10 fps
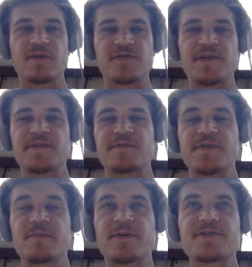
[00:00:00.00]
series
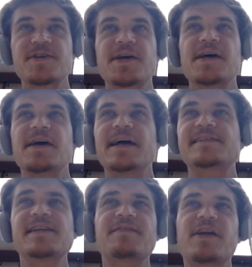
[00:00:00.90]
of numbers,
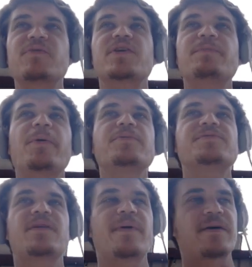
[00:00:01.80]
and see if anyone has
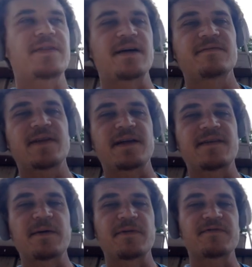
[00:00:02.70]
posted about
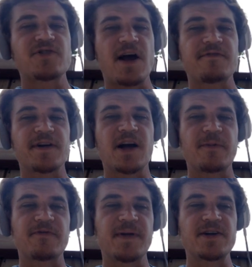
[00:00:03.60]
that type of traffic
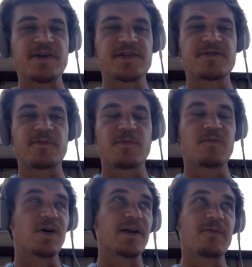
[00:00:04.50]
coming from that address, or
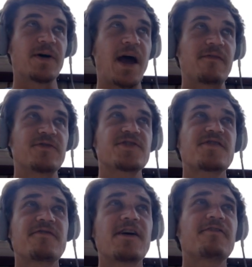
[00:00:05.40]
what have you,
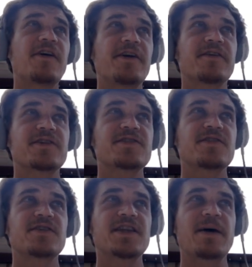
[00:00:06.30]
just to verify your
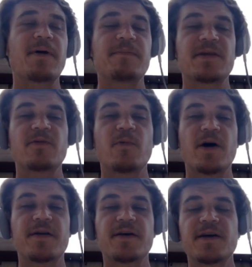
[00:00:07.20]
concern that might be the one.